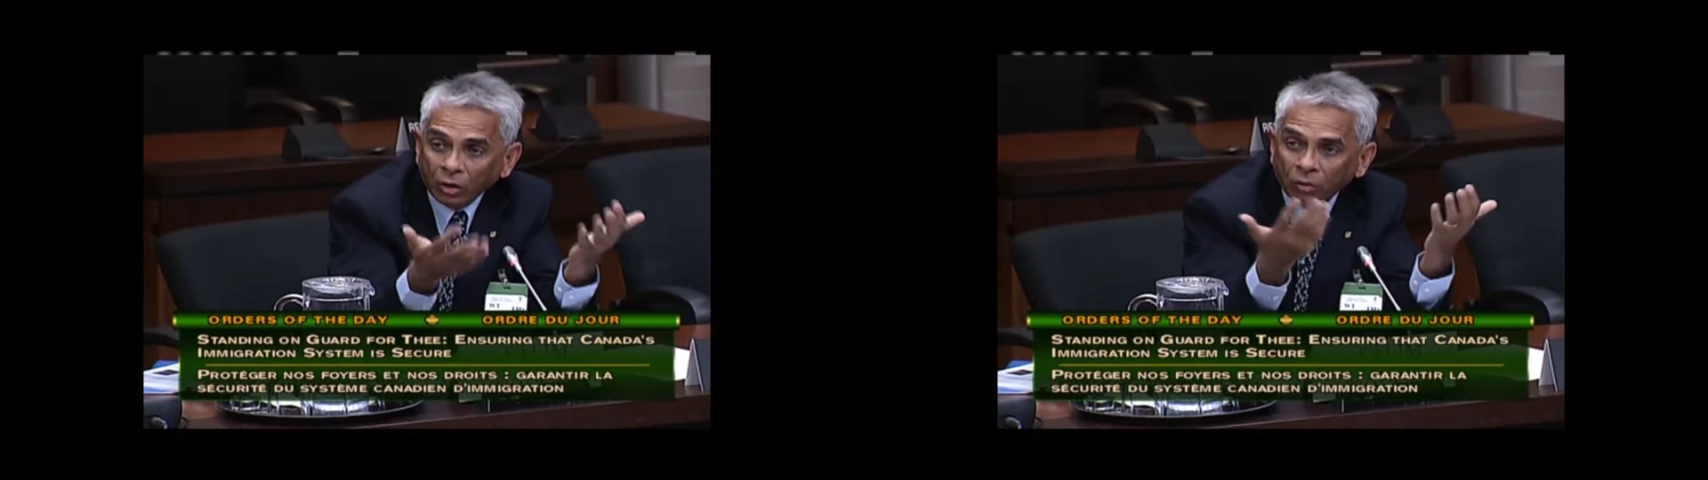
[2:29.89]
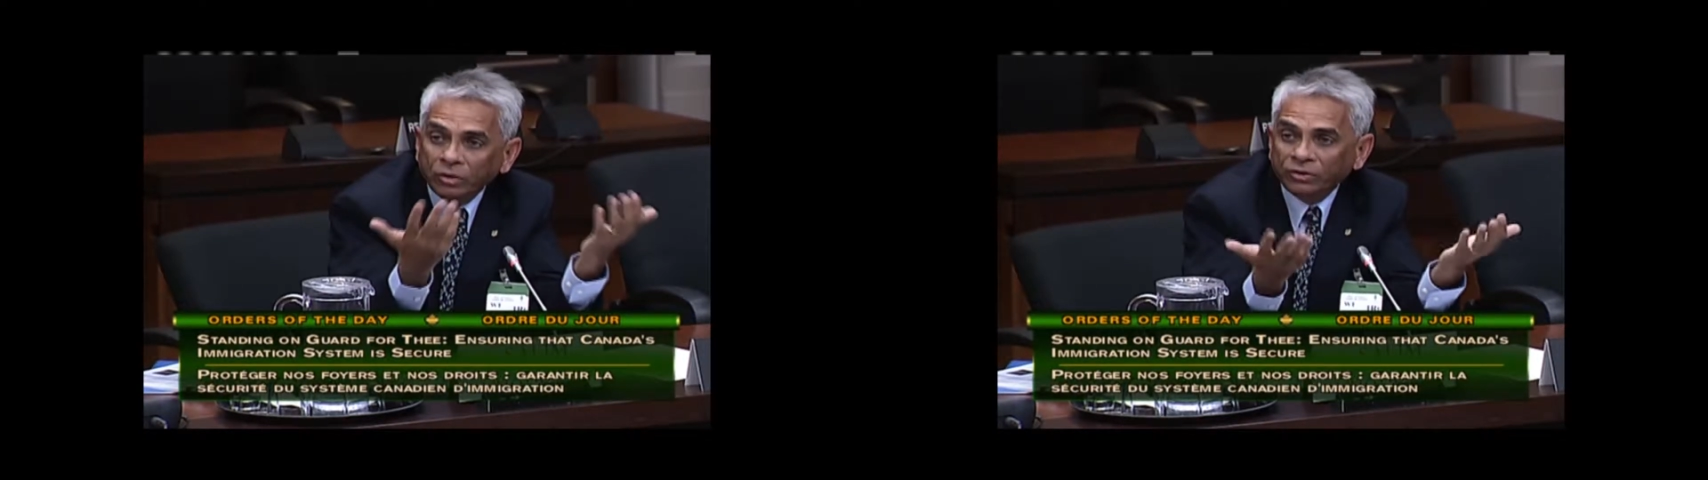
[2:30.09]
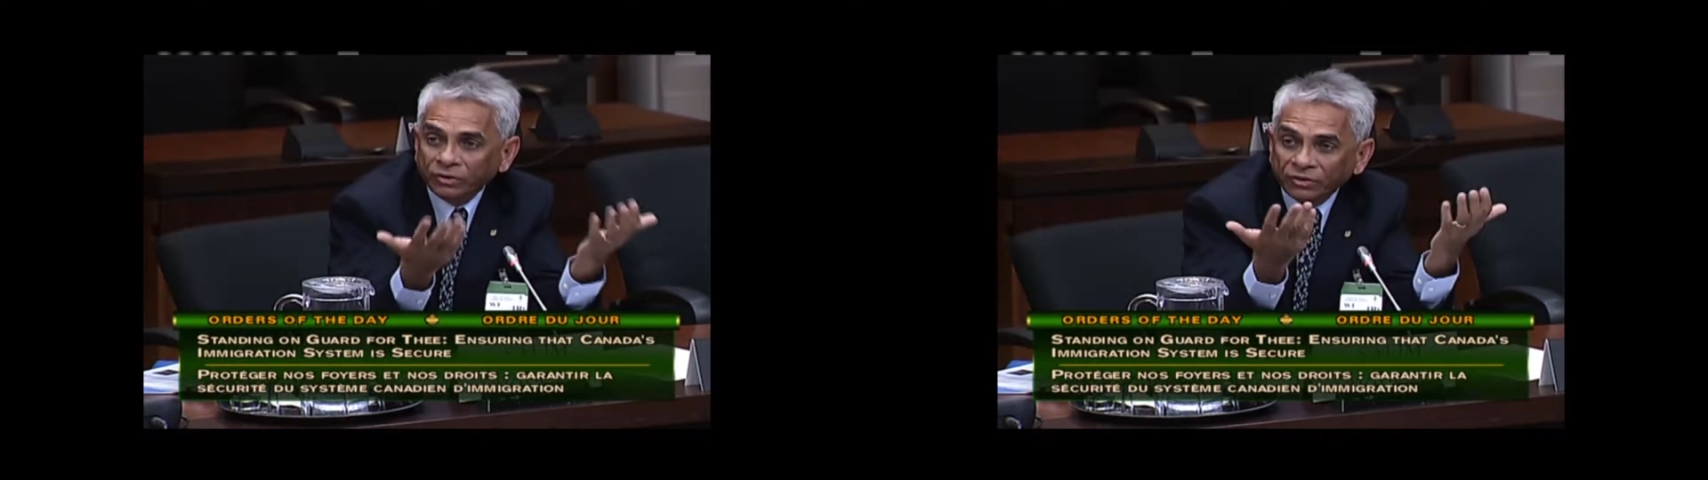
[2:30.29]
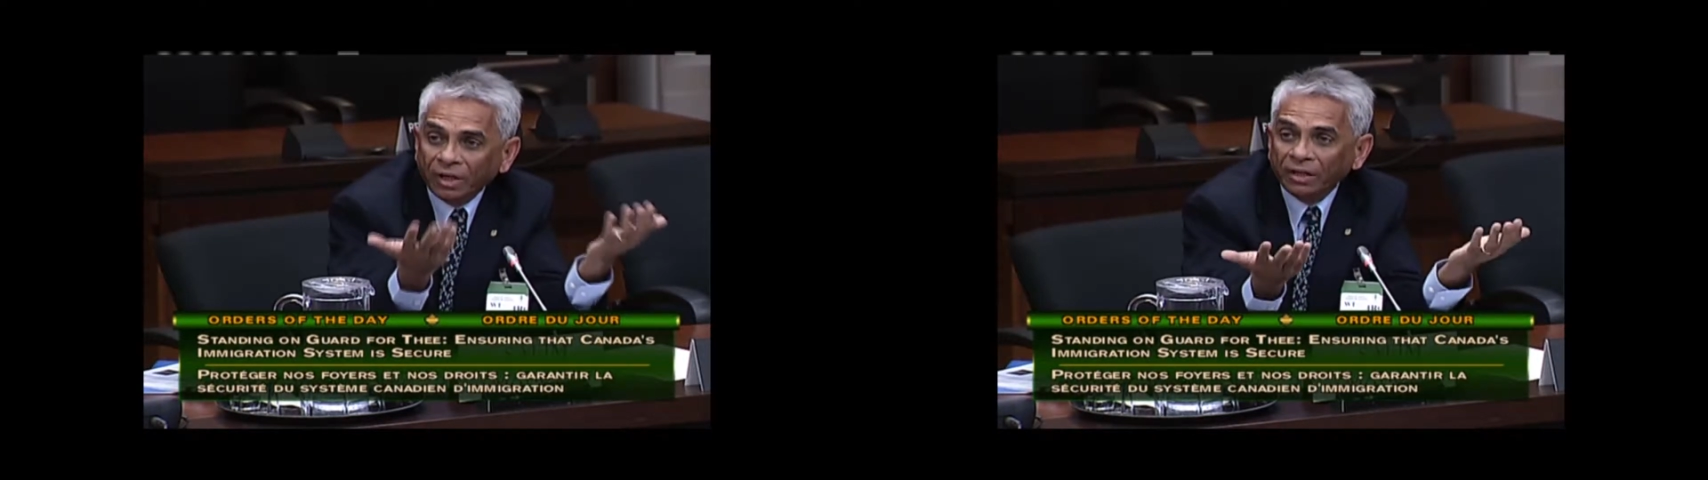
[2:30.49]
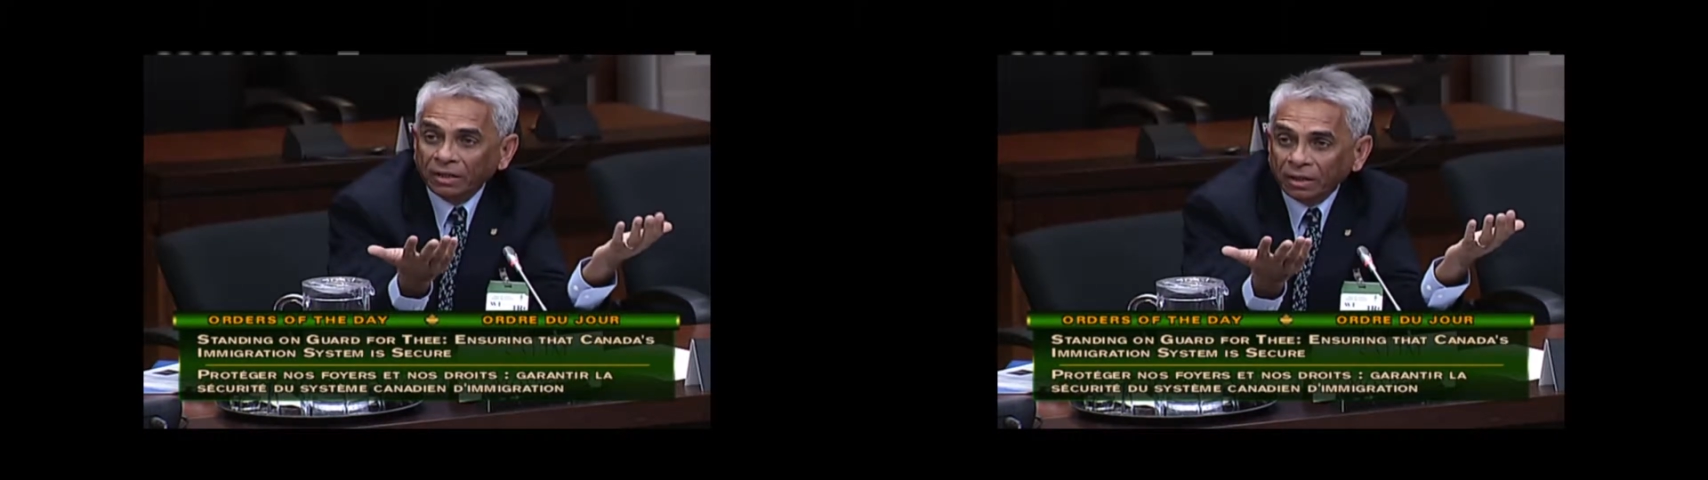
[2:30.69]
good
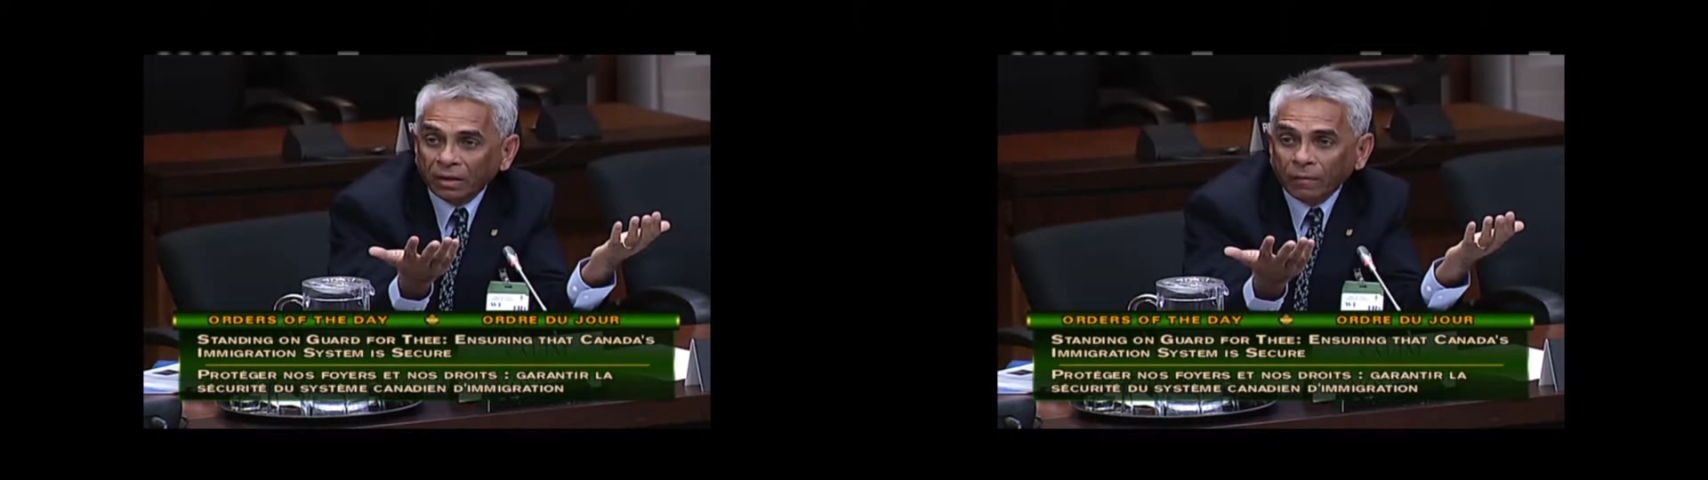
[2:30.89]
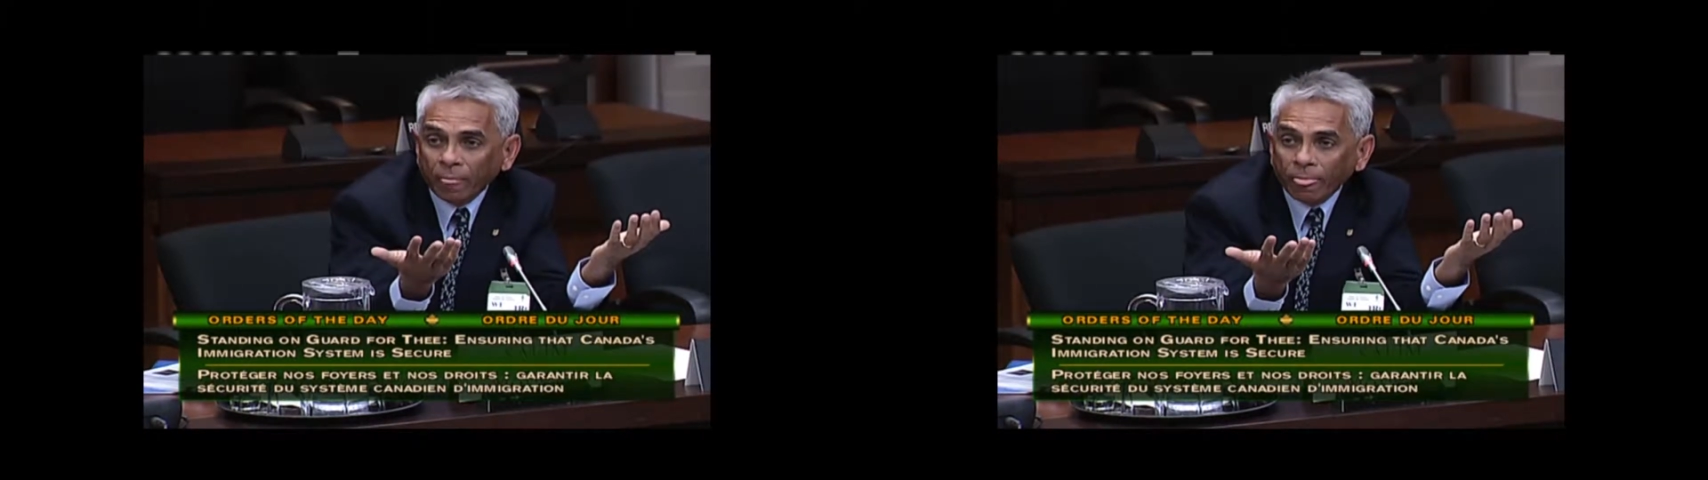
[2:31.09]
society.